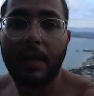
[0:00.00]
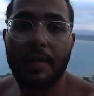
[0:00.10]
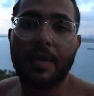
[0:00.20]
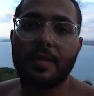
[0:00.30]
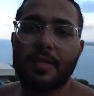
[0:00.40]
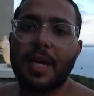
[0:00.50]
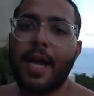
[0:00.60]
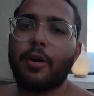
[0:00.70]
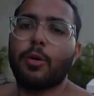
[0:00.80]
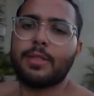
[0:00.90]
in this
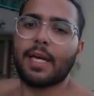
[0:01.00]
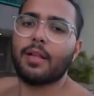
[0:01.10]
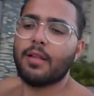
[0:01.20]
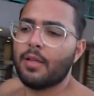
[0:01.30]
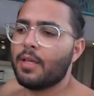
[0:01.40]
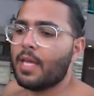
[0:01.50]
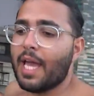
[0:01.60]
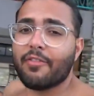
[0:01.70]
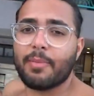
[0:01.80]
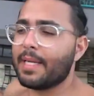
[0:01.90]
entire hotel.
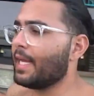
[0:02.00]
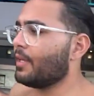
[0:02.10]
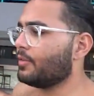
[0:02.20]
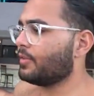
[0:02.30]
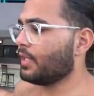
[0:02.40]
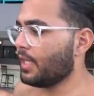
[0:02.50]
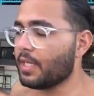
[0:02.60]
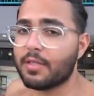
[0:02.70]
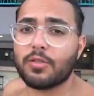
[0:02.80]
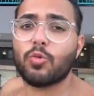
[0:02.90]
Everybody else
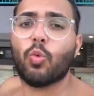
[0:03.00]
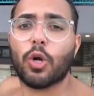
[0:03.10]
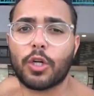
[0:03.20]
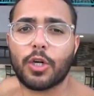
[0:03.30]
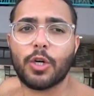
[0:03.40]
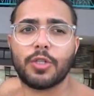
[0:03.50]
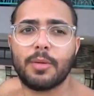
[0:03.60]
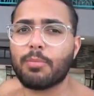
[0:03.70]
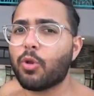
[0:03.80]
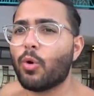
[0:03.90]
is workers,
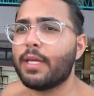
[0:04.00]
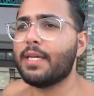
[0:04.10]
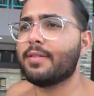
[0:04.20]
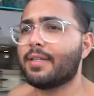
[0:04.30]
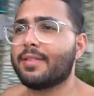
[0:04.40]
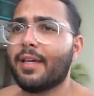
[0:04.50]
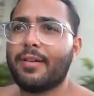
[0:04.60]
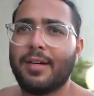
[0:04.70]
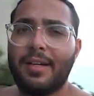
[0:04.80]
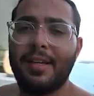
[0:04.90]
employees,
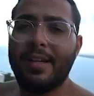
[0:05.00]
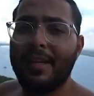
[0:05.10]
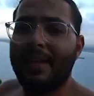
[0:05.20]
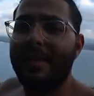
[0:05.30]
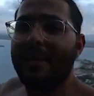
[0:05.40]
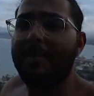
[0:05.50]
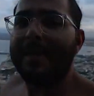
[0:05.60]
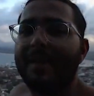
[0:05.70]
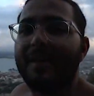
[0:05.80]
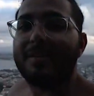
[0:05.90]
etc.
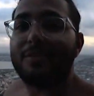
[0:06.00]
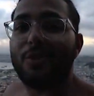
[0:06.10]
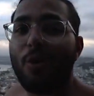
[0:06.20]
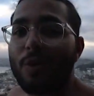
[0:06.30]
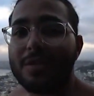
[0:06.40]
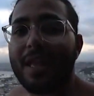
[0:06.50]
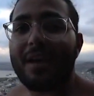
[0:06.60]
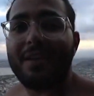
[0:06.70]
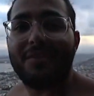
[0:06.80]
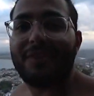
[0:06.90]
Because no one's
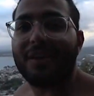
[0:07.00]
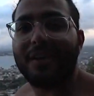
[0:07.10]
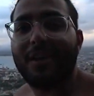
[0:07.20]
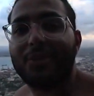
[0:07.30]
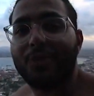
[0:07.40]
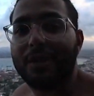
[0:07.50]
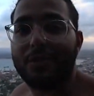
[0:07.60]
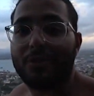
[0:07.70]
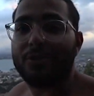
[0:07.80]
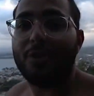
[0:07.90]
allowed into the fucking country.
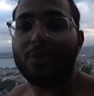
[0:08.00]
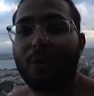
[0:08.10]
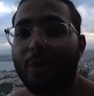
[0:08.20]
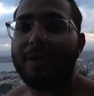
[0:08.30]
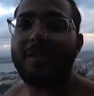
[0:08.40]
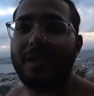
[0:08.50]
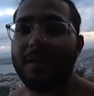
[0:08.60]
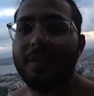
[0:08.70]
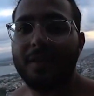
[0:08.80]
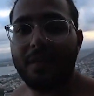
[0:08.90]
So there's no tourists
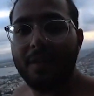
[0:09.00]
here,